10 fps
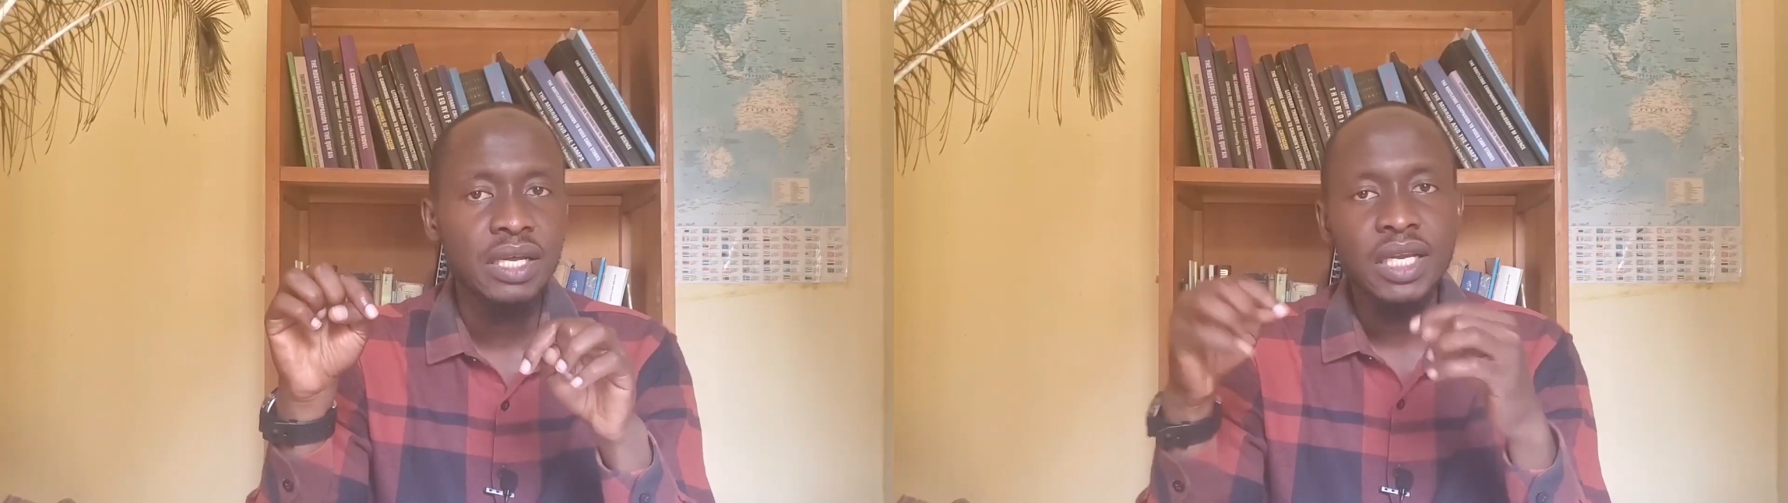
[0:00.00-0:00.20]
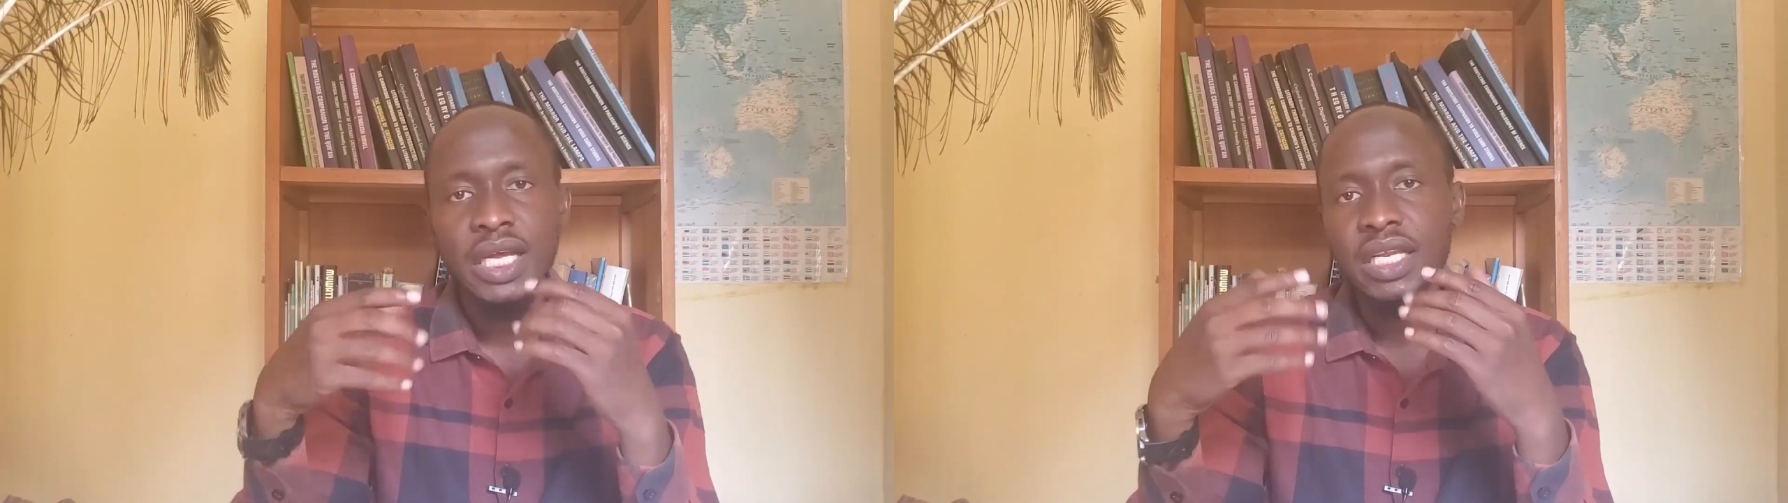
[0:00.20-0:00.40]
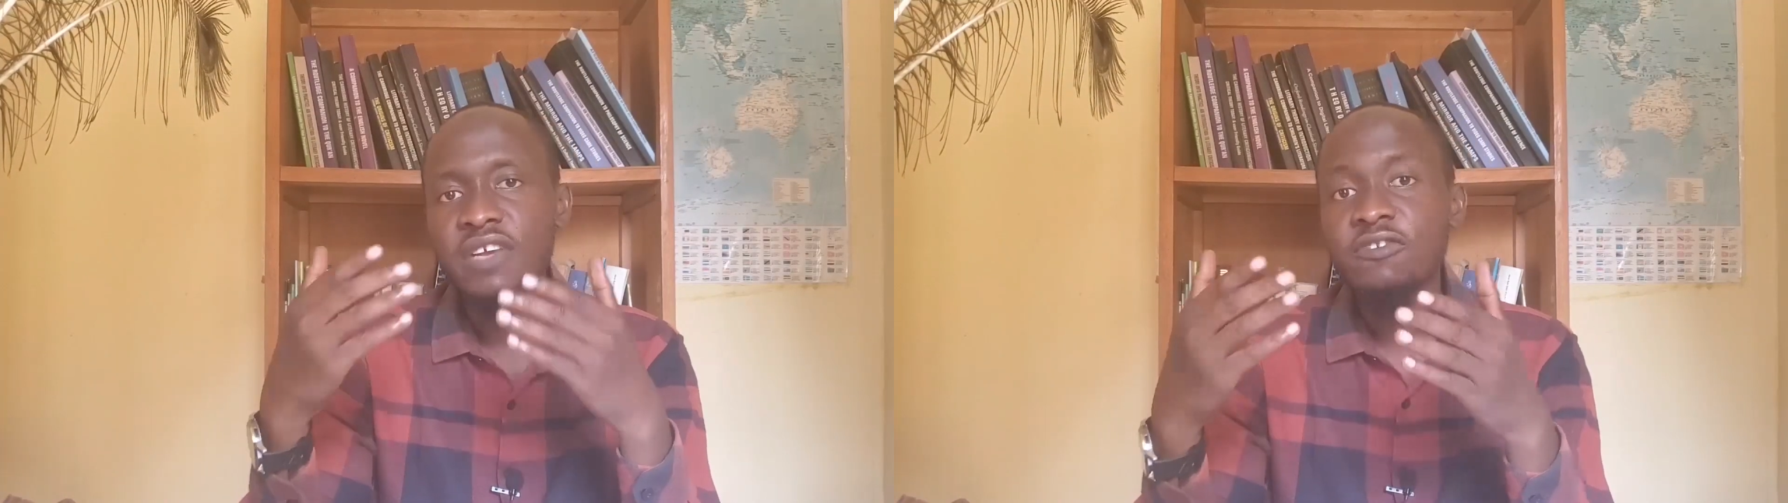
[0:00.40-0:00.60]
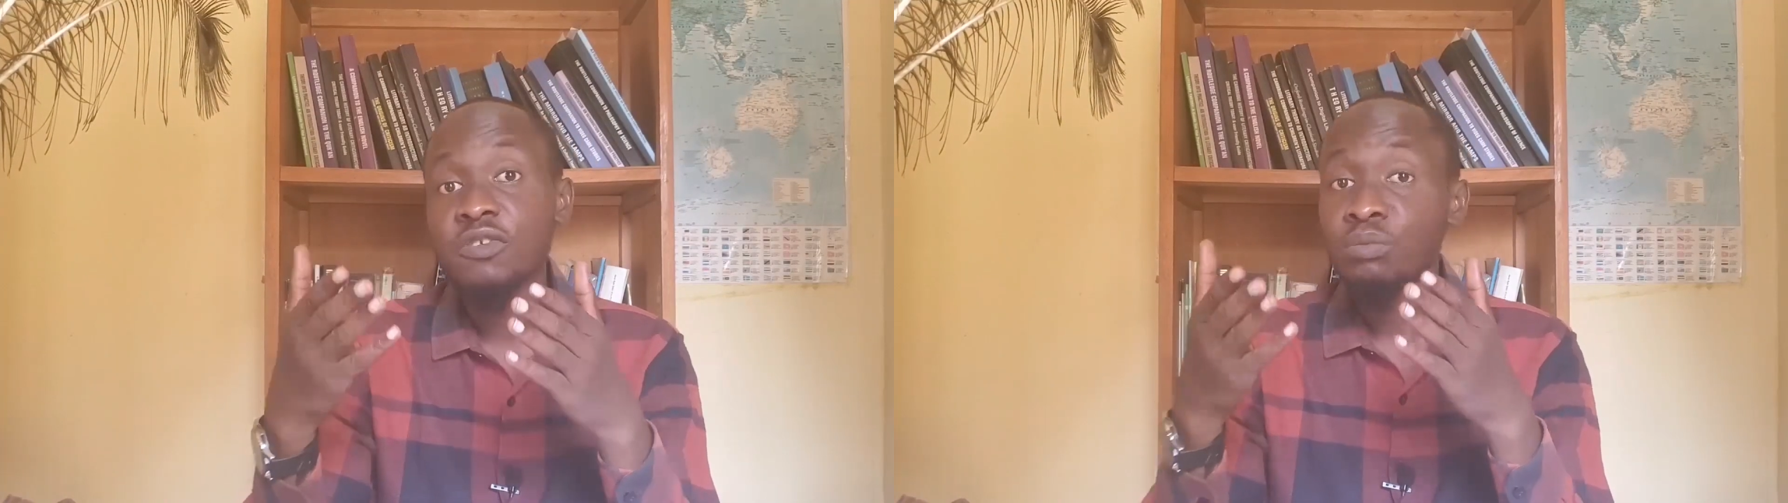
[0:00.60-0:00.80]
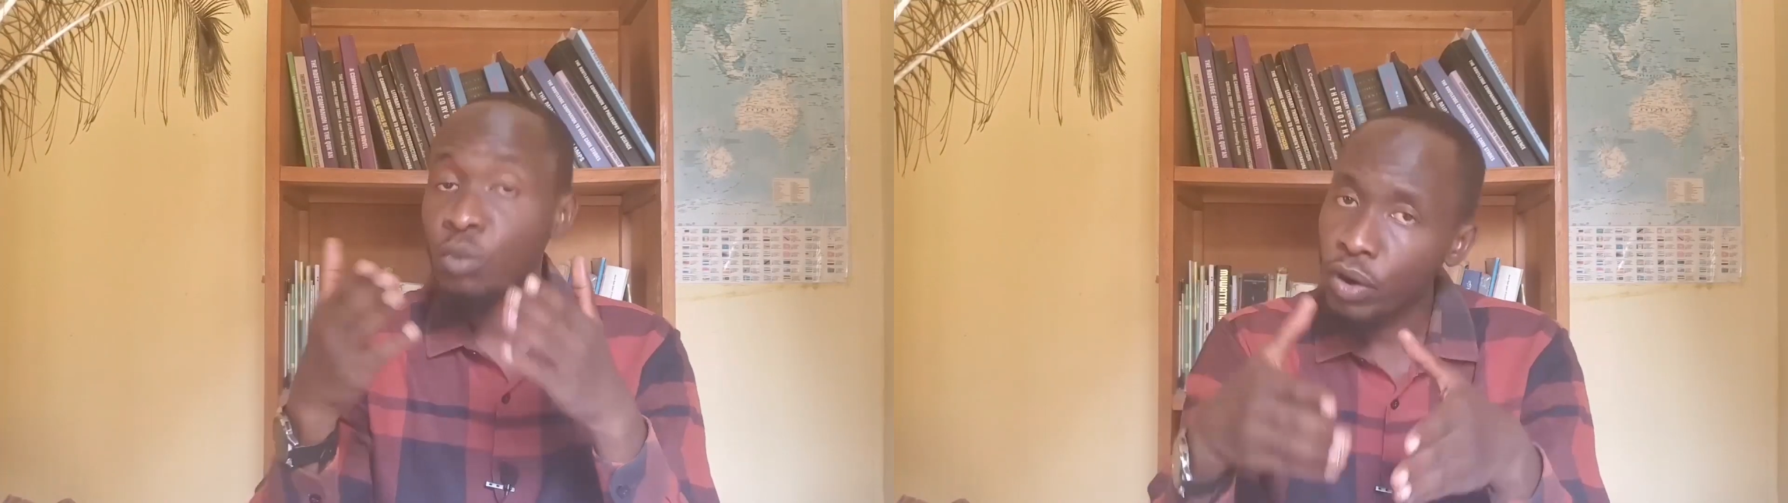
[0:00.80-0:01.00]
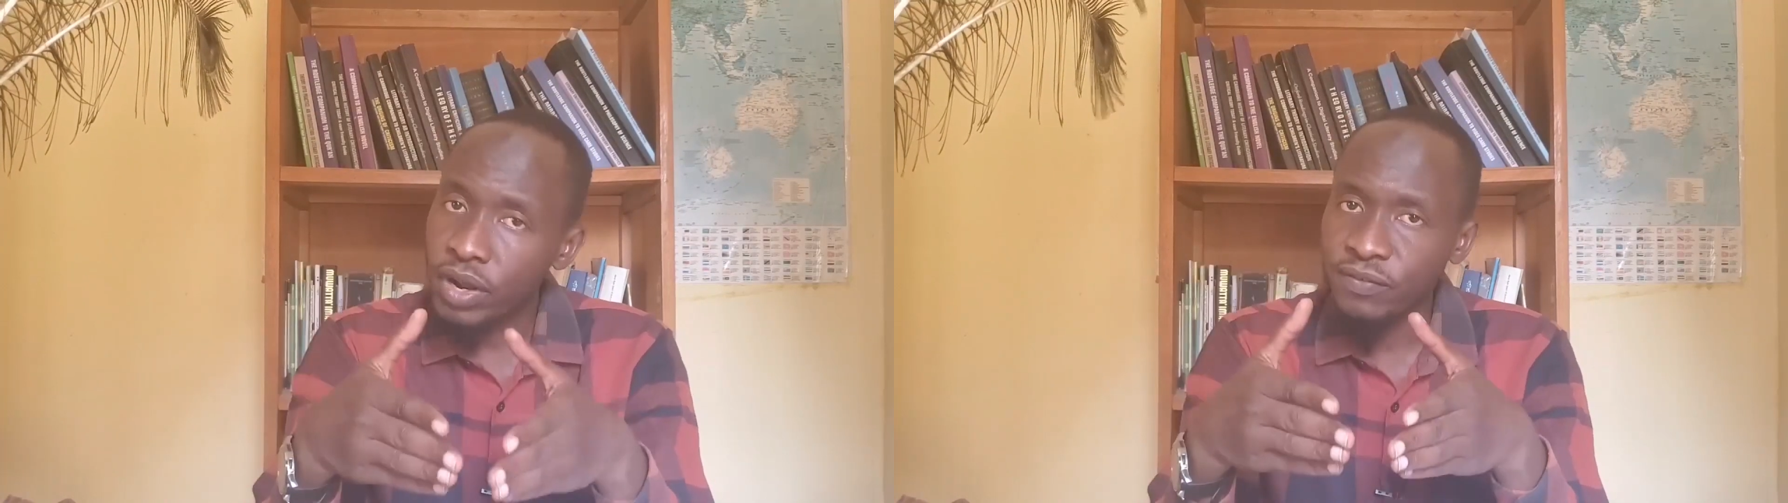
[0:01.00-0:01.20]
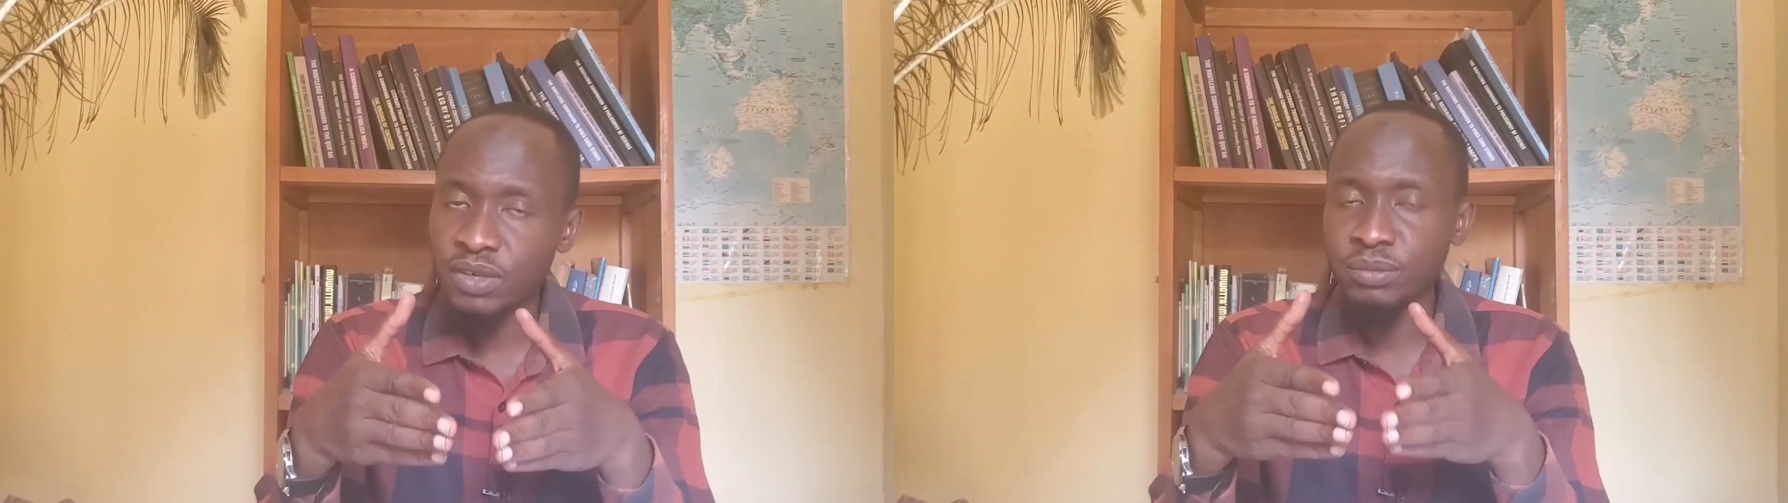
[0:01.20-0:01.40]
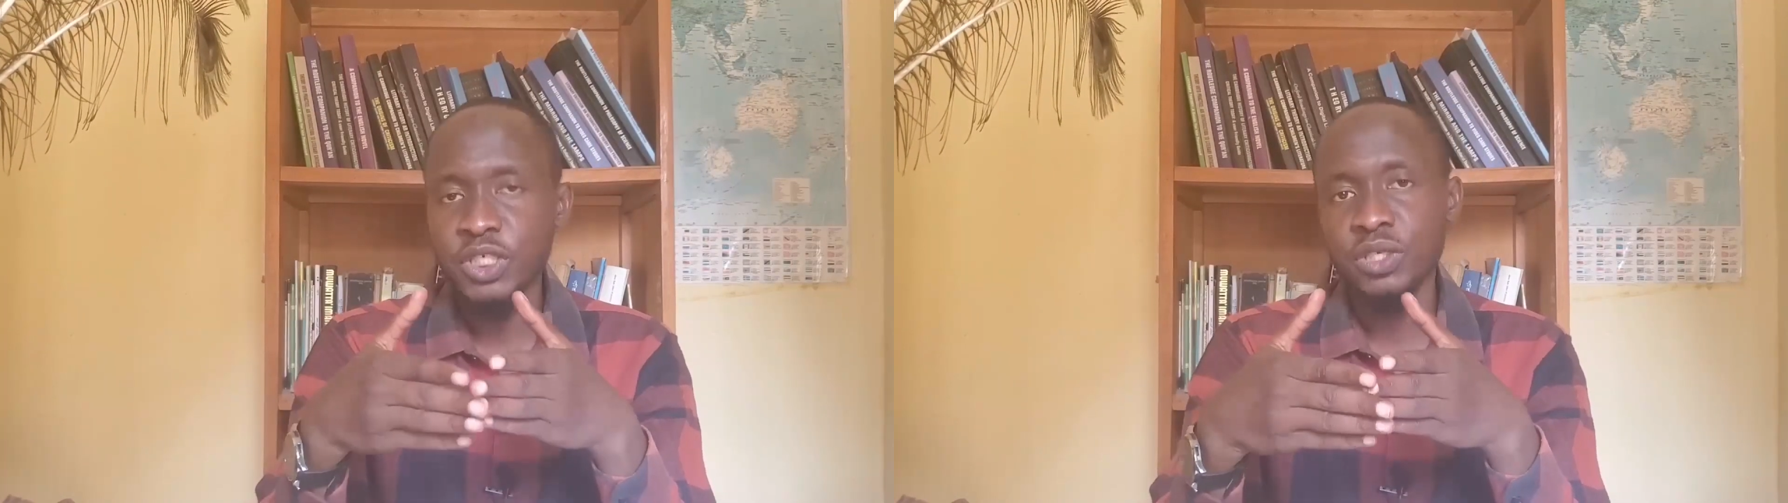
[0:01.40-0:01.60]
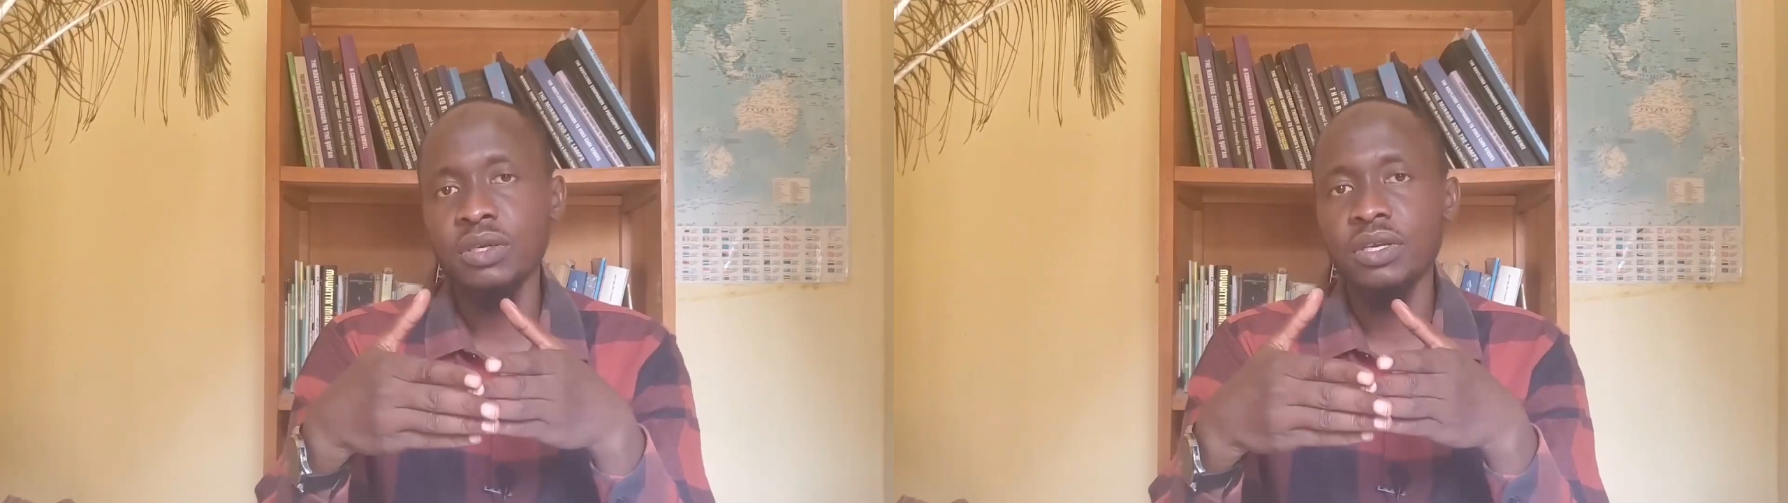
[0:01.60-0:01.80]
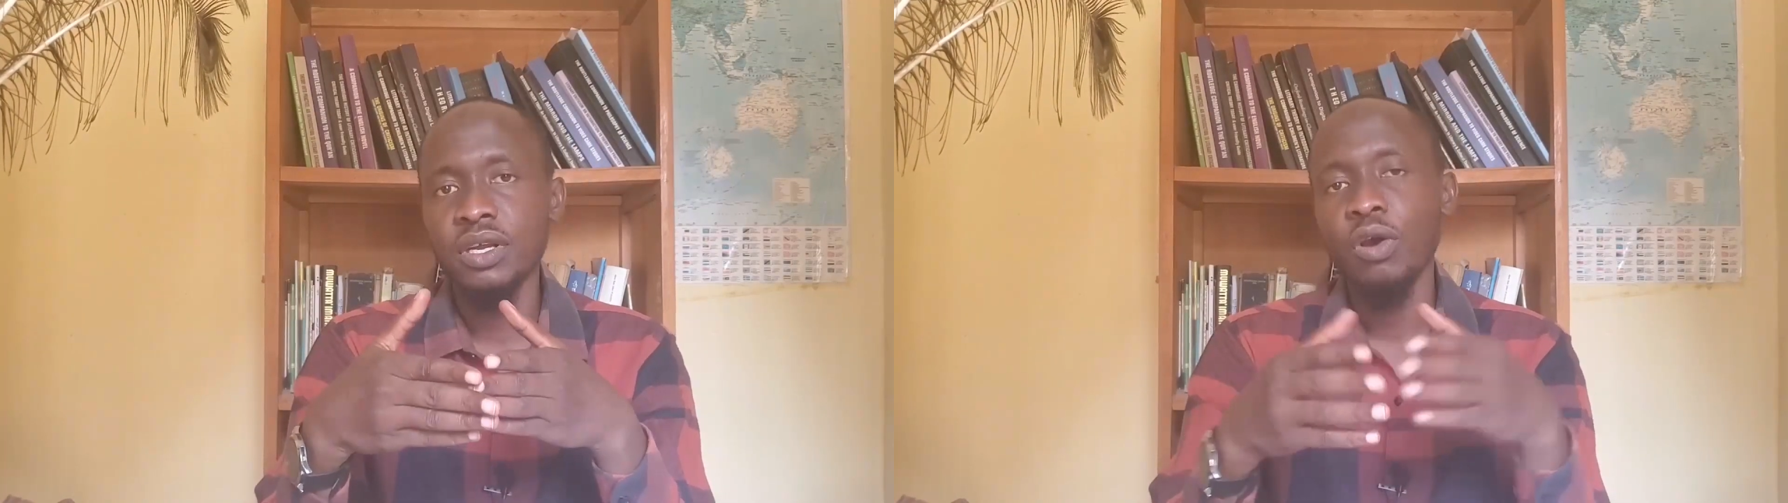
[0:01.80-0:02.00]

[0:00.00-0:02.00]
that gives more information